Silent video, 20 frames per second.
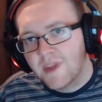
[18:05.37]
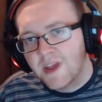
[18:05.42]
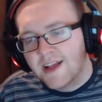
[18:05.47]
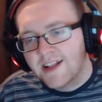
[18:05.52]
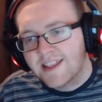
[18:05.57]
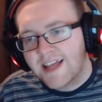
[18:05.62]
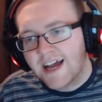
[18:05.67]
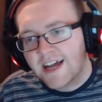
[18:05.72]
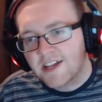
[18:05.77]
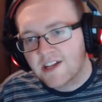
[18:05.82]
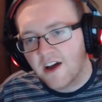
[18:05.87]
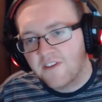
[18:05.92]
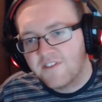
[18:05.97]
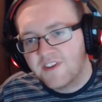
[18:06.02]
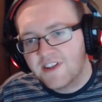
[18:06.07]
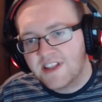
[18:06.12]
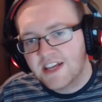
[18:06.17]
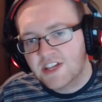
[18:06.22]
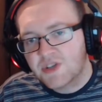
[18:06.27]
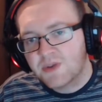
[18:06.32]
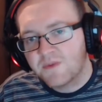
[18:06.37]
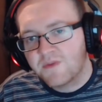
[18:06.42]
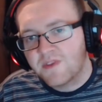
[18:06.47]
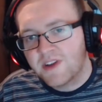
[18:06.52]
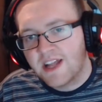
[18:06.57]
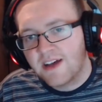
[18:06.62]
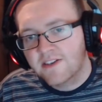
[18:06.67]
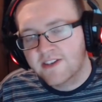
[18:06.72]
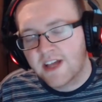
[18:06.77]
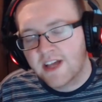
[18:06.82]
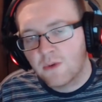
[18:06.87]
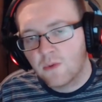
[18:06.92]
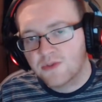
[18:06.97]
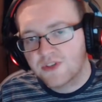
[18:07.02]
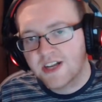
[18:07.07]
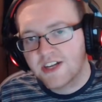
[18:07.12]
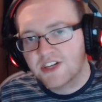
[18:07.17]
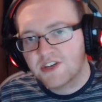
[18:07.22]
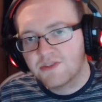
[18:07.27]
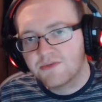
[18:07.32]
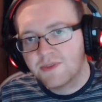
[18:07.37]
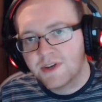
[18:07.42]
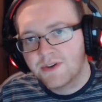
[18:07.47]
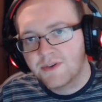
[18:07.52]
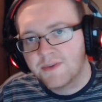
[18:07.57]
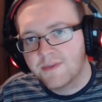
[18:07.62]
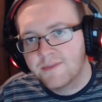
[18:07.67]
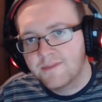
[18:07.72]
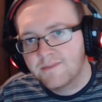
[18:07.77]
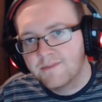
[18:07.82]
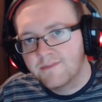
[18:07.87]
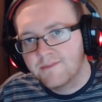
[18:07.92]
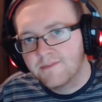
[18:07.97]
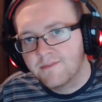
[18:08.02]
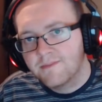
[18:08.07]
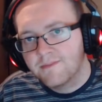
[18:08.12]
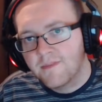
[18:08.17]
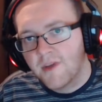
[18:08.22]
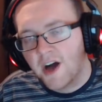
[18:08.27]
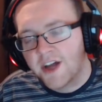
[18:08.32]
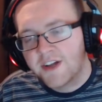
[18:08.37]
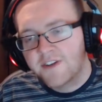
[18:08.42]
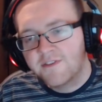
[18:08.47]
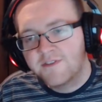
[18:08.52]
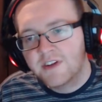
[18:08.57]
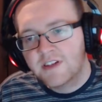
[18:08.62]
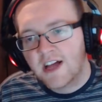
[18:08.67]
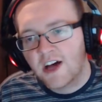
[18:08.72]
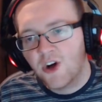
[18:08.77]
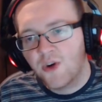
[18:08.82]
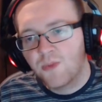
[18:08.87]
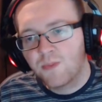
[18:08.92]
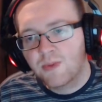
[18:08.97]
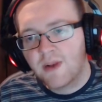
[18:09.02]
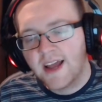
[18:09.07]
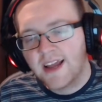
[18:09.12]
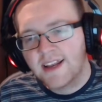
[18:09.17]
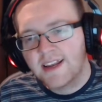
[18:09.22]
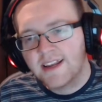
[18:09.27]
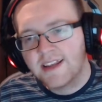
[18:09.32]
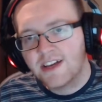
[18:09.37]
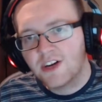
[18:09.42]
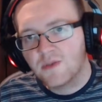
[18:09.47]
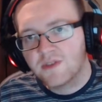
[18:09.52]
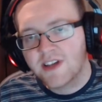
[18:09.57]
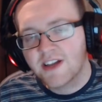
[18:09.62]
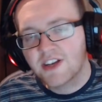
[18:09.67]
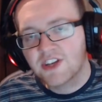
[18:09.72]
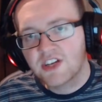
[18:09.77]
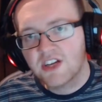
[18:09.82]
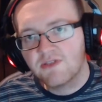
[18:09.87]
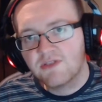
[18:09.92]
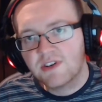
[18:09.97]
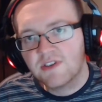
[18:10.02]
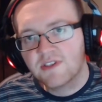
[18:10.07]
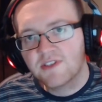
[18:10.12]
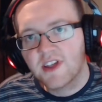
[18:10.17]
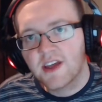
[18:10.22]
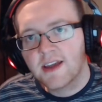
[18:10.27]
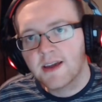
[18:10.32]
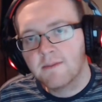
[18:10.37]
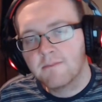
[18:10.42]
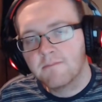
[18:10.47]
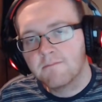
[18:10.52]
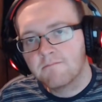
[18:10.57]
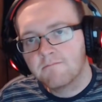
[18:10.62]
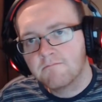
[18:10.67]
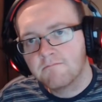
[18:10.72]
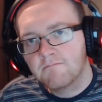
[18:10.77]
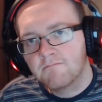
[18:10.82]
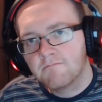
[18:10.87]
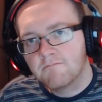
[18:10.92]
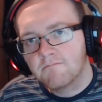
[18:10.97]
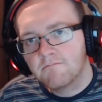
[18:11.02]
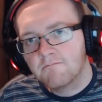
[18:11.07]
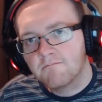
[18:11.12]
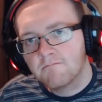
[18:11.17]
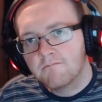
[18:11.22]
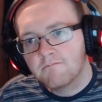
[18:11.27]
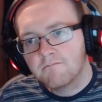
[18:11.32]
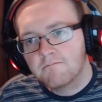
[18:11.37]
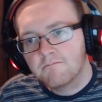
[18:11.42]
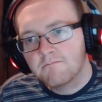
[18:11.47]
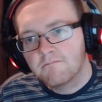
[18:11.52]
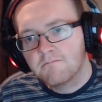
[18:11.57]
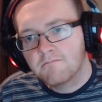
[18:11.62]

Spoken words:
I think that's something else that wasn't actually real. I don't think the whole plane deal was actually a real thing. But